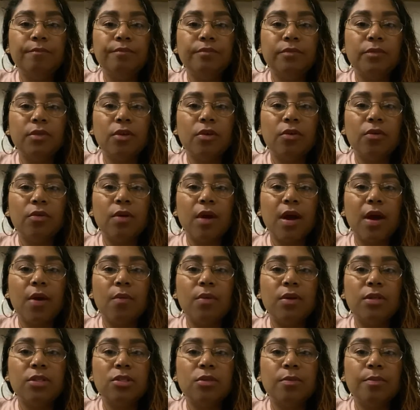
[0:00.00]
No, I
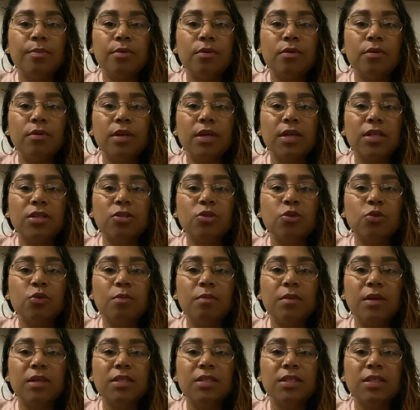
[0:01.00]
want to poke it too
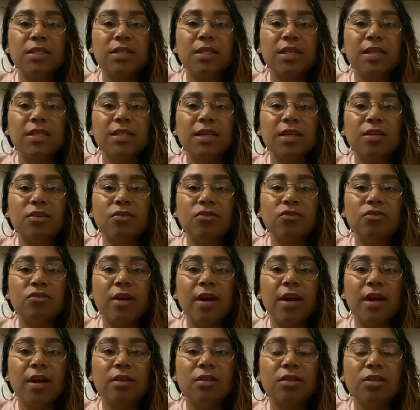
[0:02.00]
much because that's how you
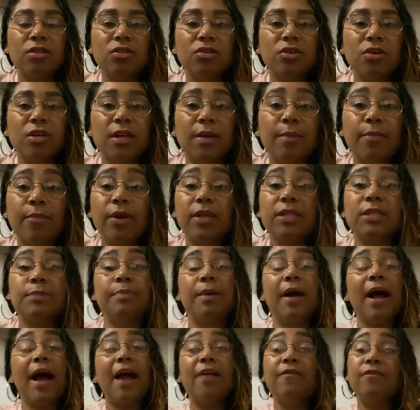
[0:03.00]
dry out the turkey breast.
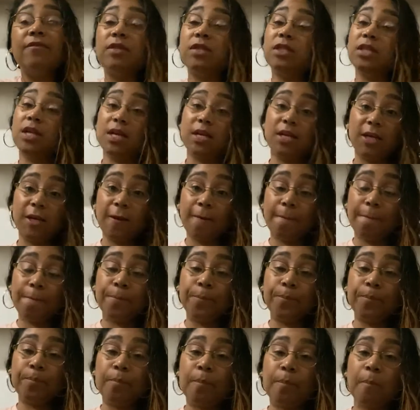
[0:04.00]
But I've done it,
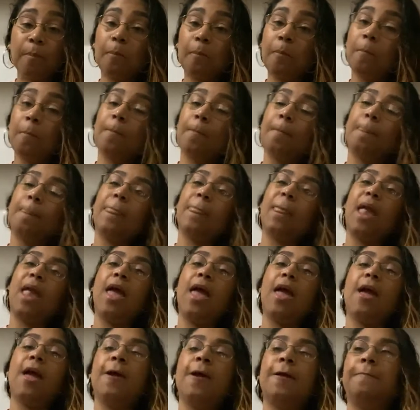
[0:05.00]

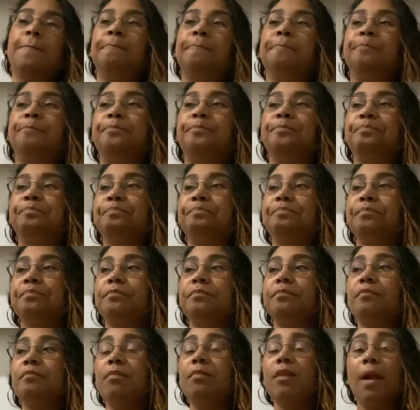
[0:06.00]
and
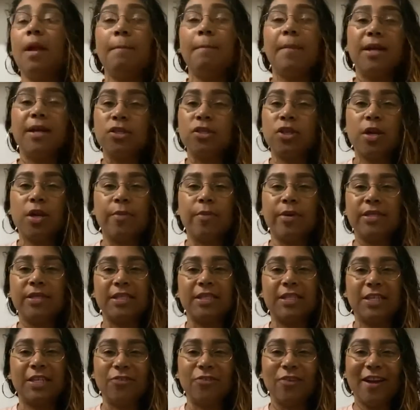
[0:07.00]
my turkey breast is
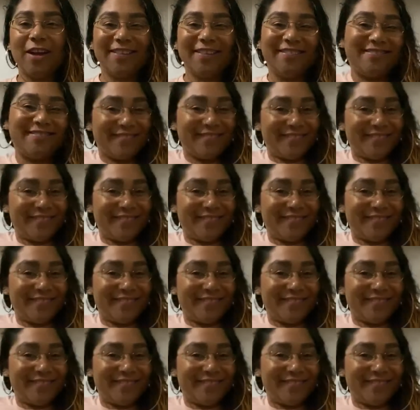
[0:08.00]
not dry.